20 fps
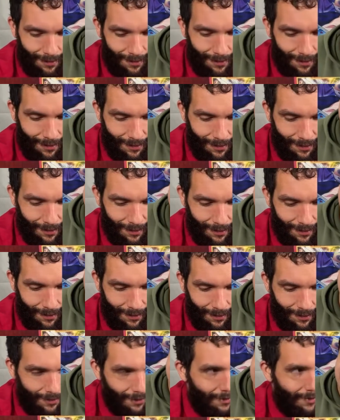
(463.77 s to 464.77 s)

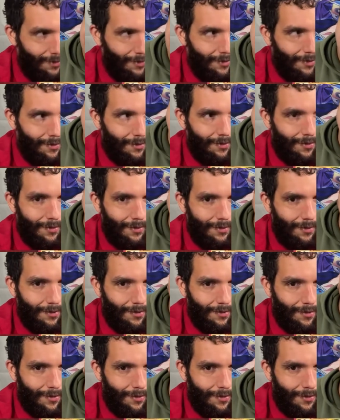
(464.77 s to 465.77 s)

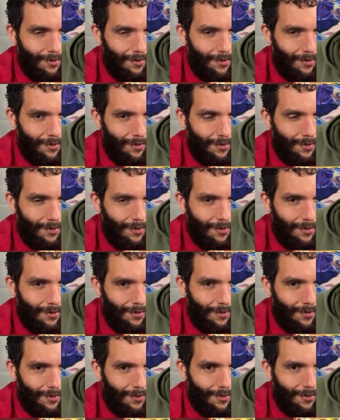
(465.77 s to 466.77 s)

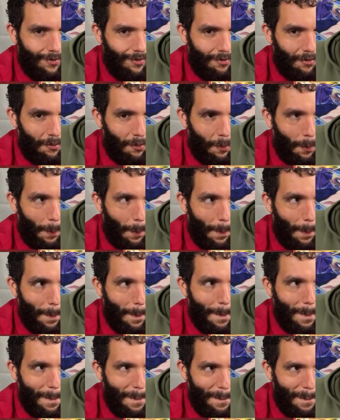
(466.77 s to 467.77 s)

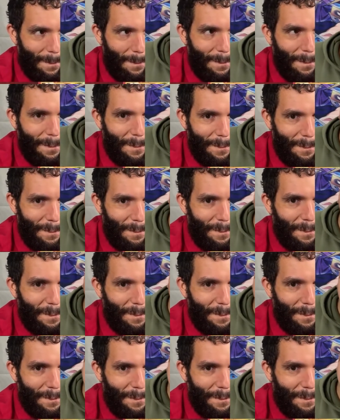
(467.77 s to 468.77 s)

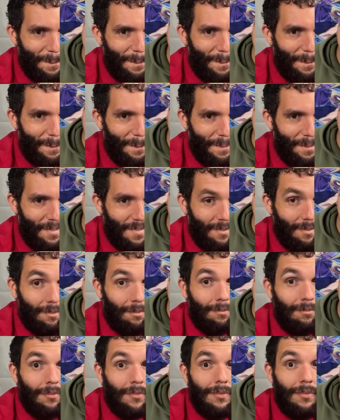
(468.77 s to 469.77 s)

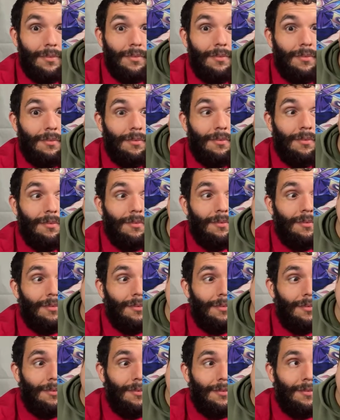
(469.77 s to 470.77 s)

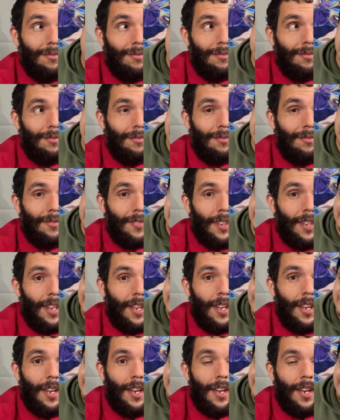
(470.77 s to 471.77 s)
This person isn't speaking.